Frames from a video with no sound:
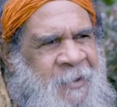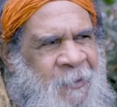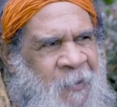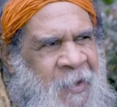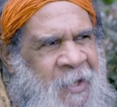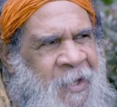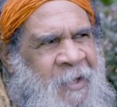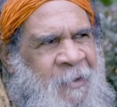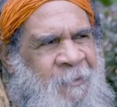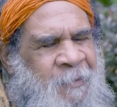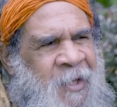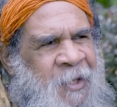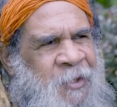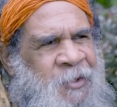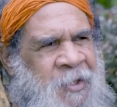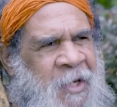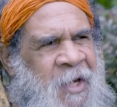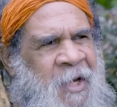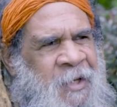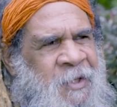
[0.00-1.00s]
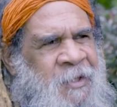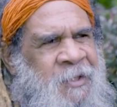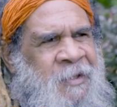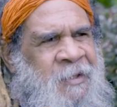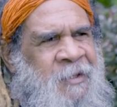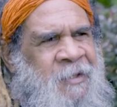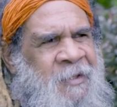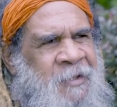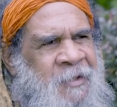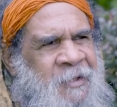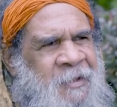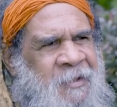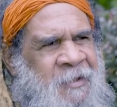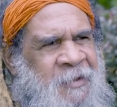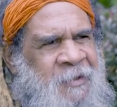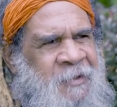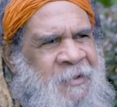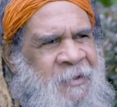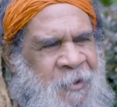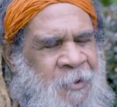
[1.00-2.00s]
So we need to bring change
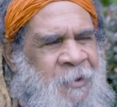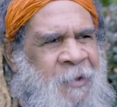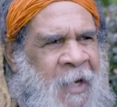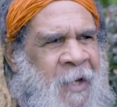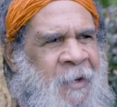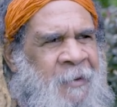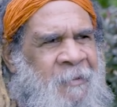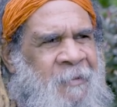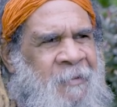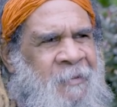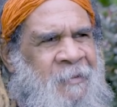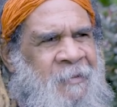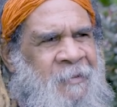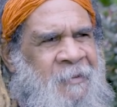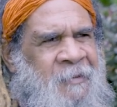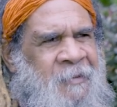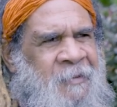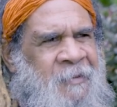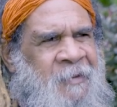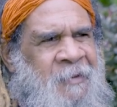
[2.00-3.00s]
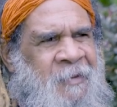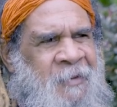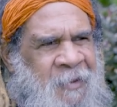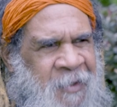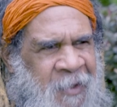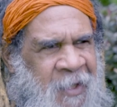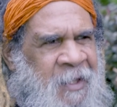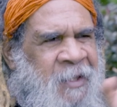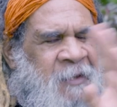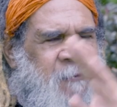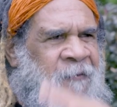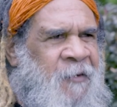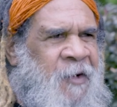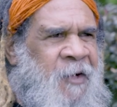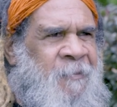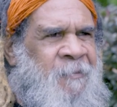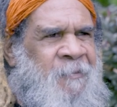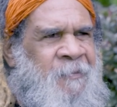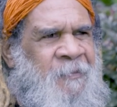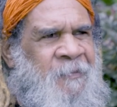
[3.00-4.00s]
to that to get the
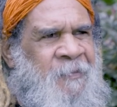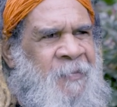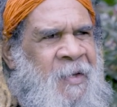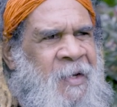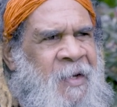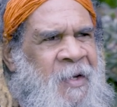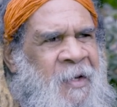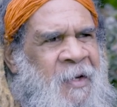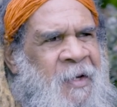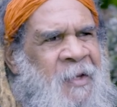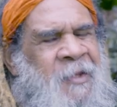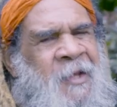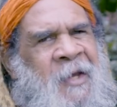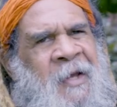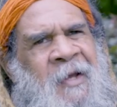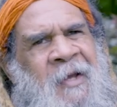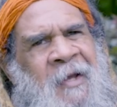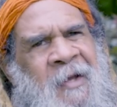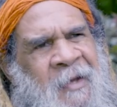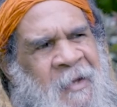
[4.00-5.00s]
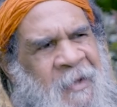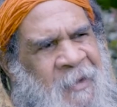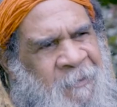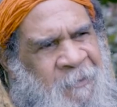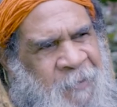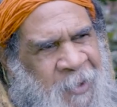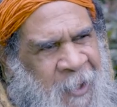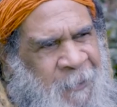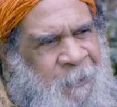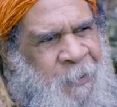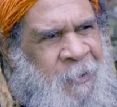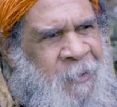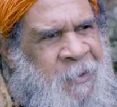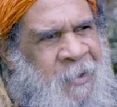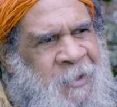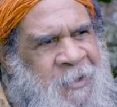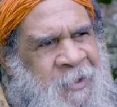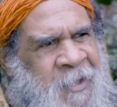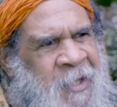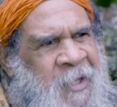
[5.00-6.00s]
freedom. And I think
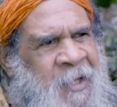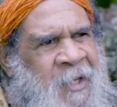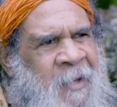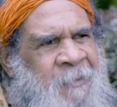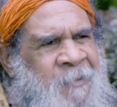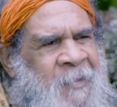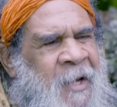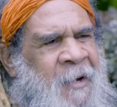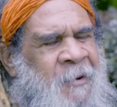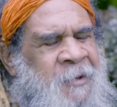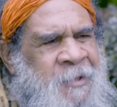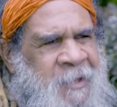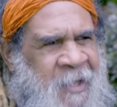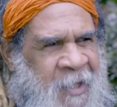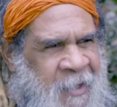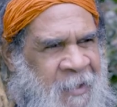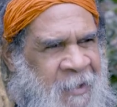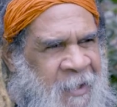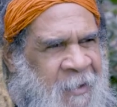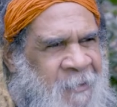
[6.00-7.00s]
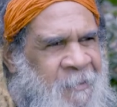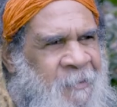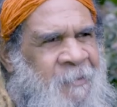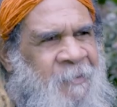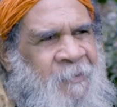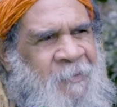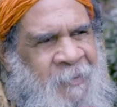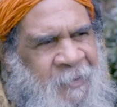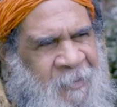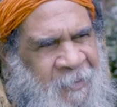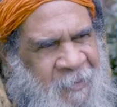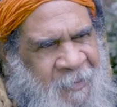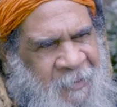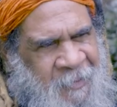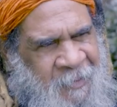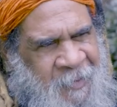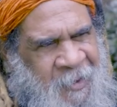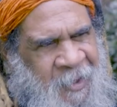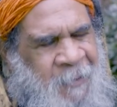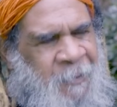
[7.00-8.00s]
people are standing up now are saying that
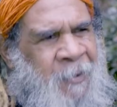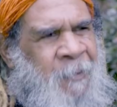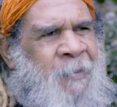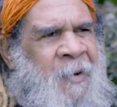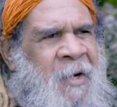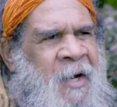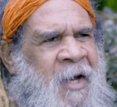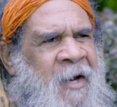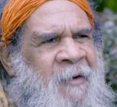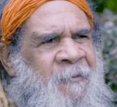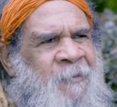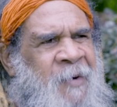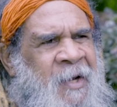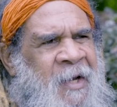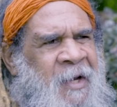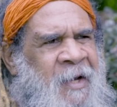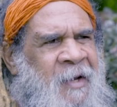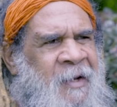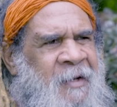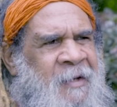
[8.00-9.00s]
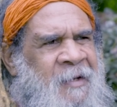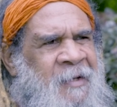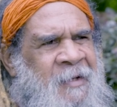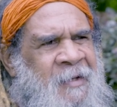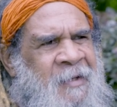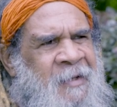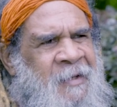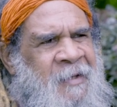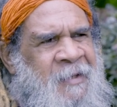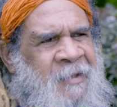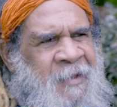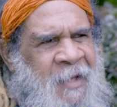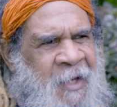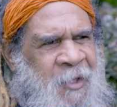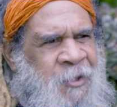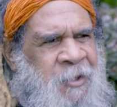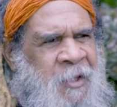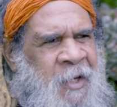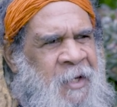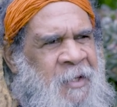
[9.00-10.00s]
it'll be part of bringing
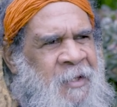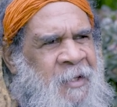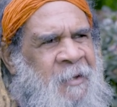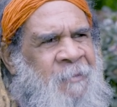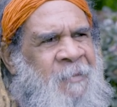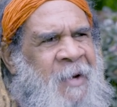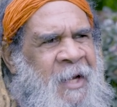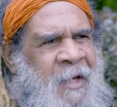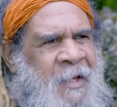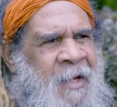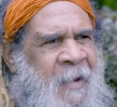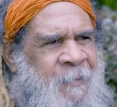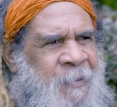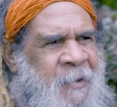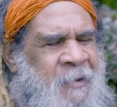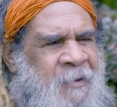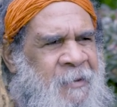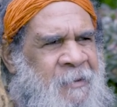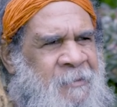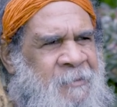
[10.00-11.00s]
that change. It'll make it happen.